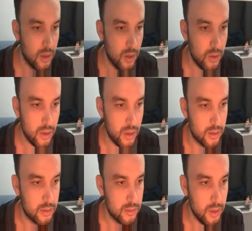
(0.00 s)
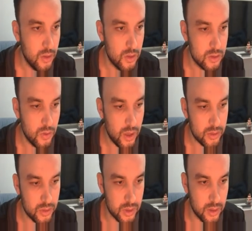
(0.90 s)
Okay, here also we are
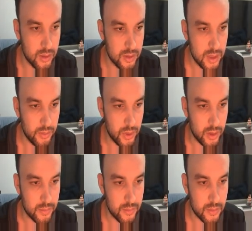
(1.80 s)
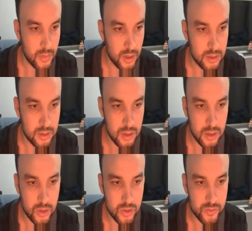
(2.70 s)
doing the same thing. It's really
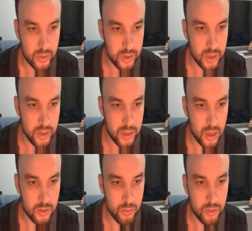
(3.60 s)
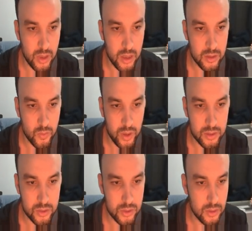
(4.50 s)
useful, clear output and wait
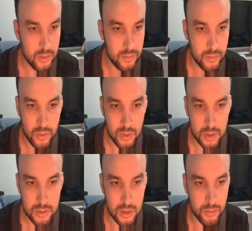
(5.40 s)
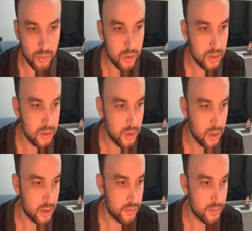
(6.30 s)
true, important here.